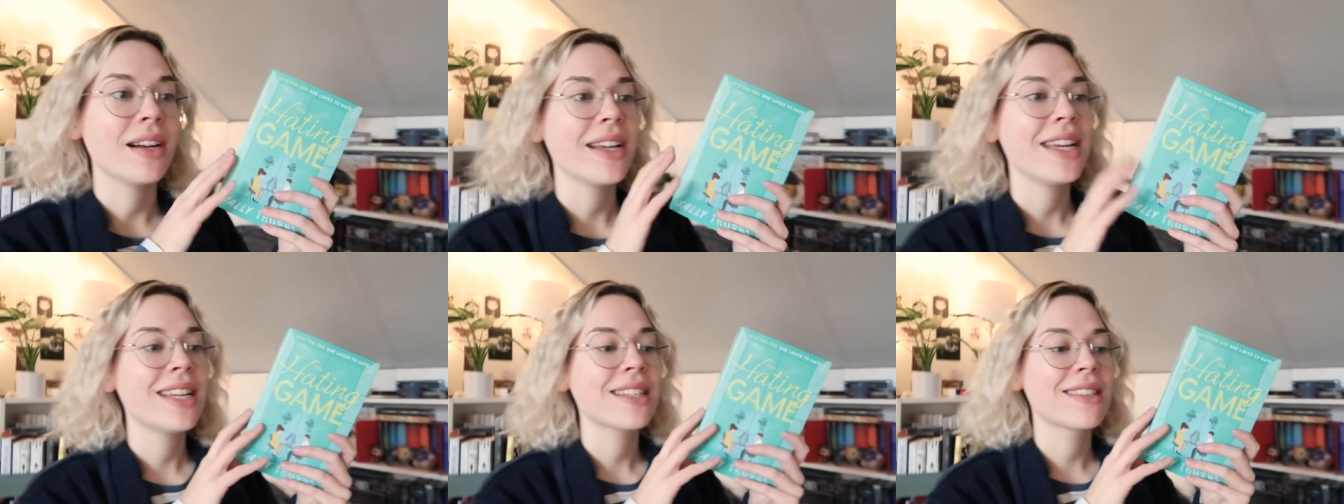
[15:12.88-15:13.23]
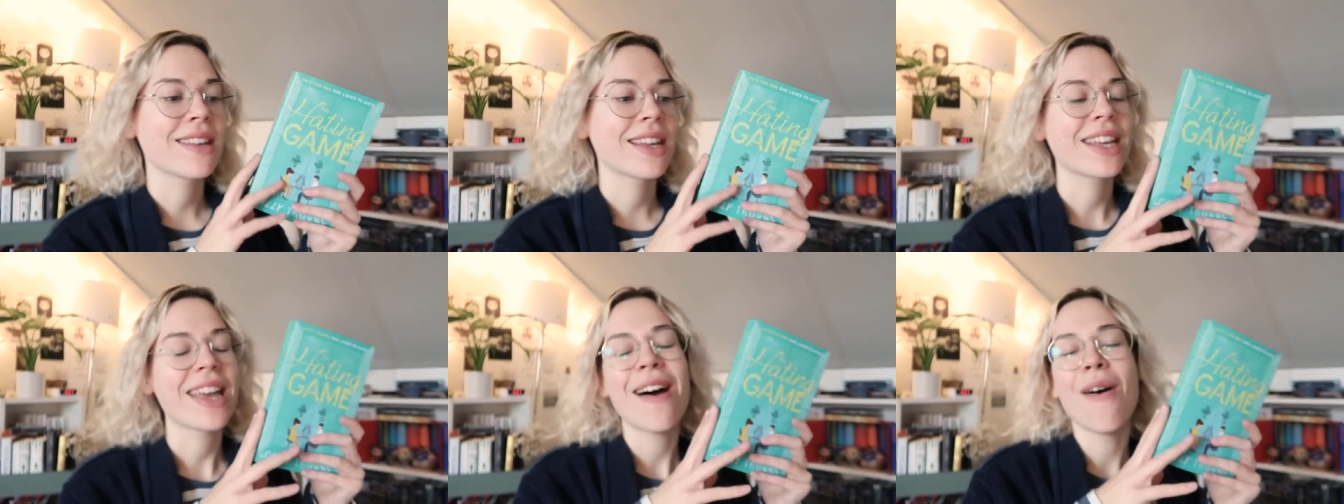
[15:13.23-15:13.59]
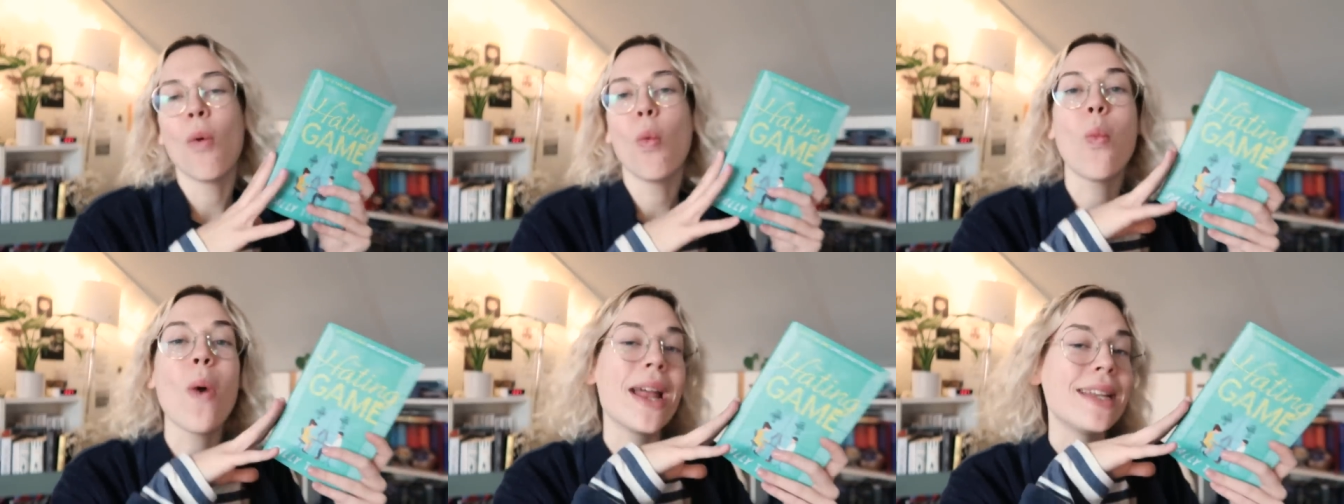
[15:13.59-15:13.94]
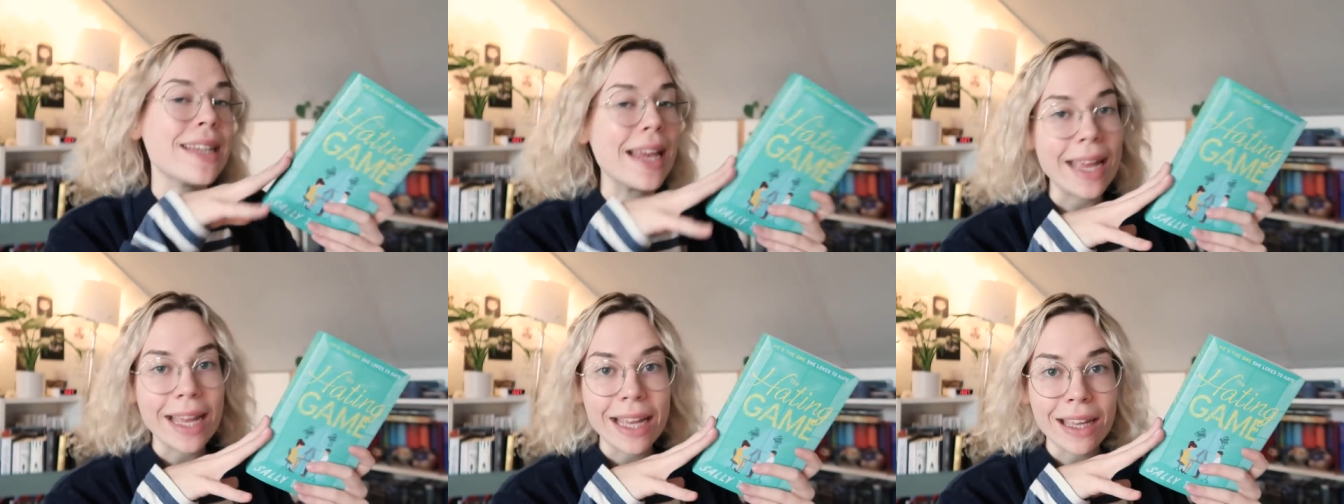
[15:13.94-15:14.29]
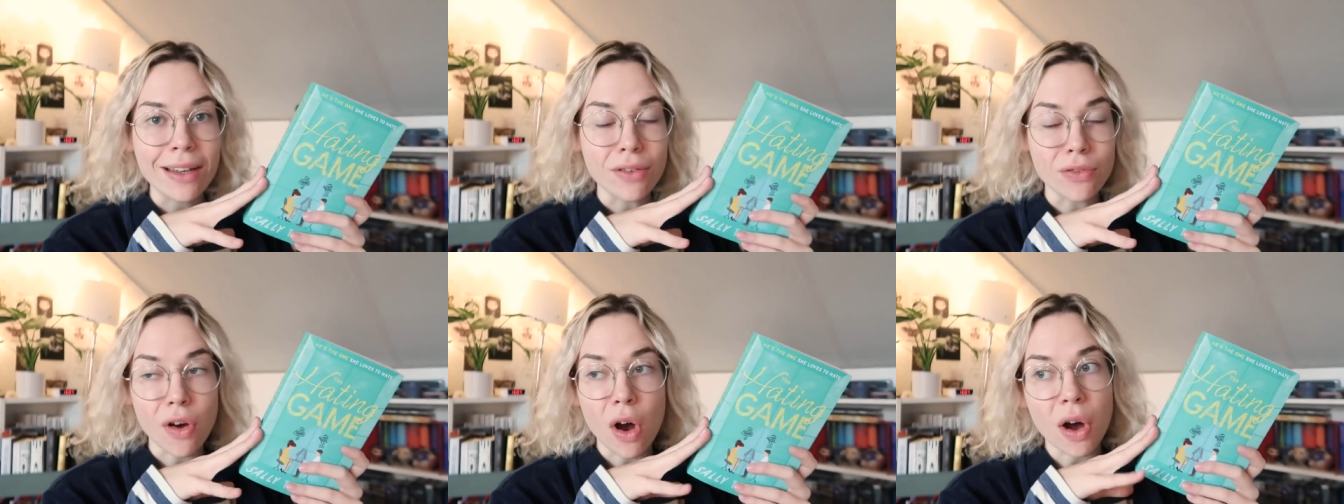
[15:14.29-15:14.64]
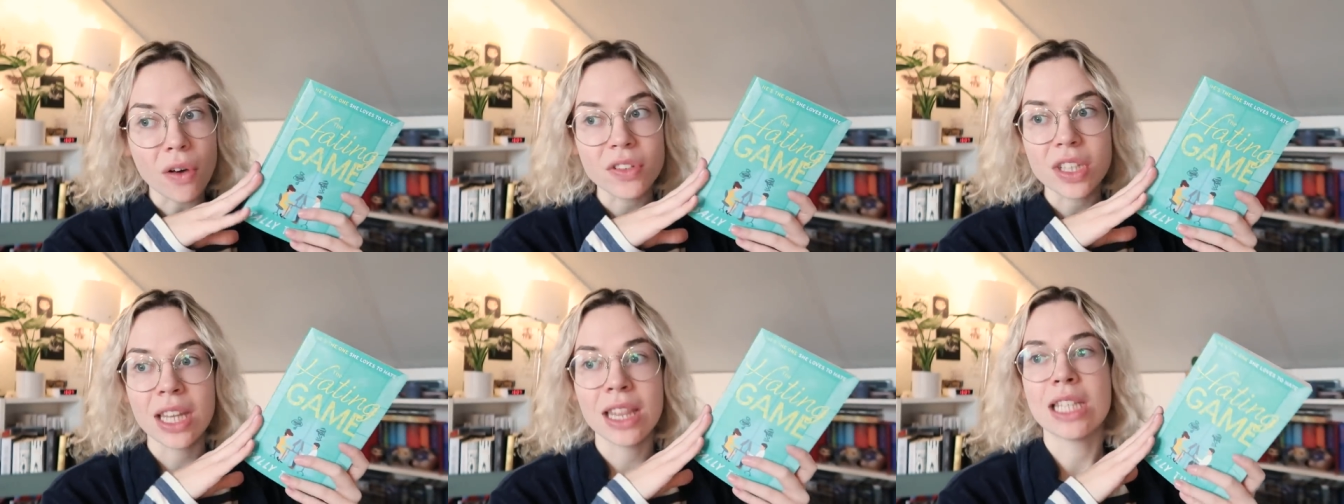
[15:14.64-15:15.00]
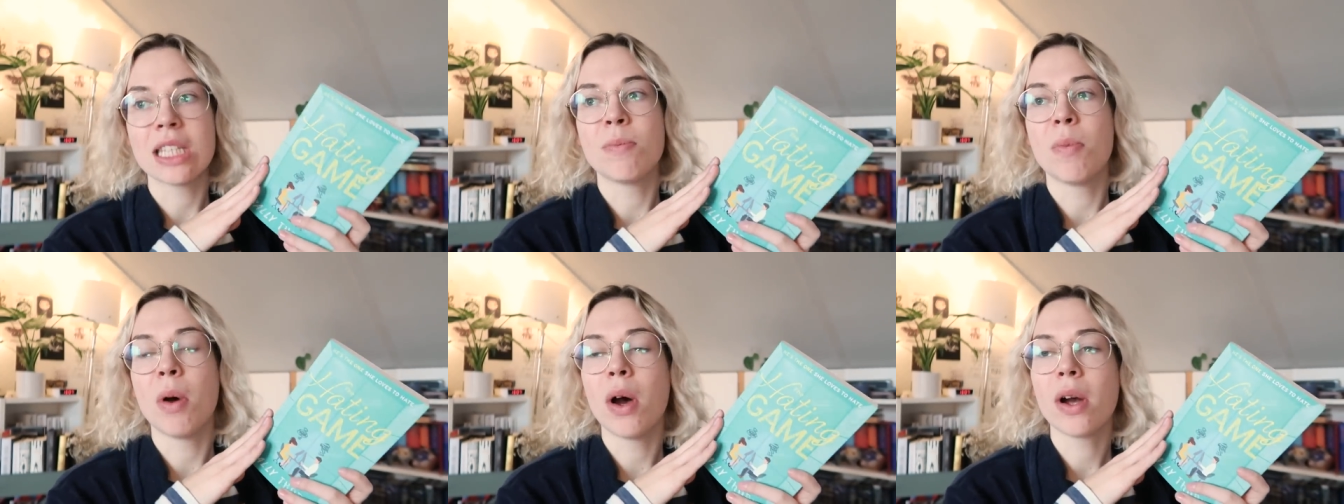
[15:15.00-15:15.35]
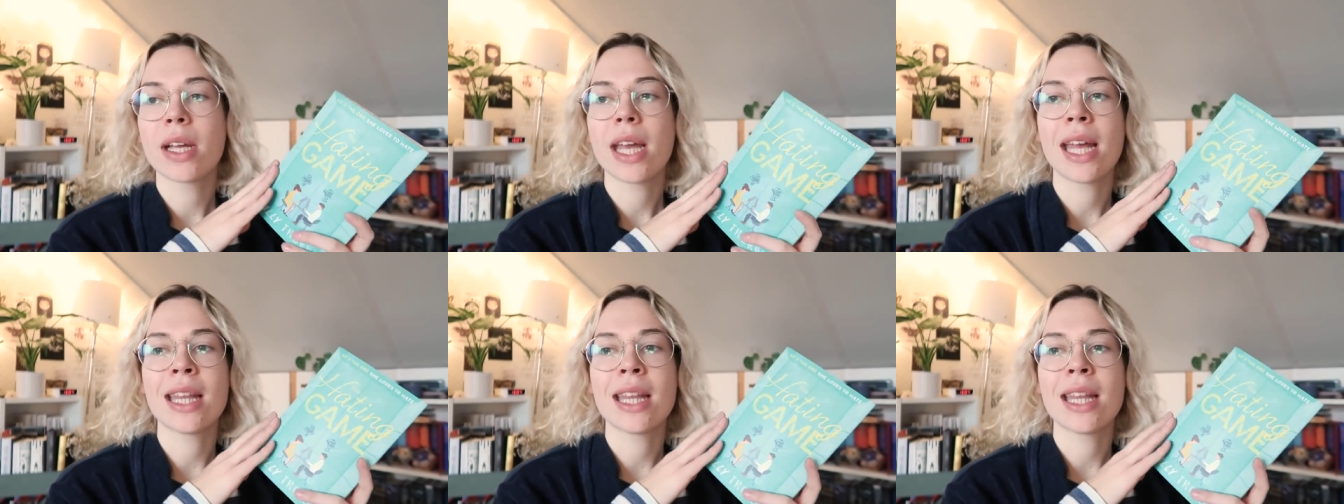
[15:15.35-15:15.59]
There is like a wedding involved in this book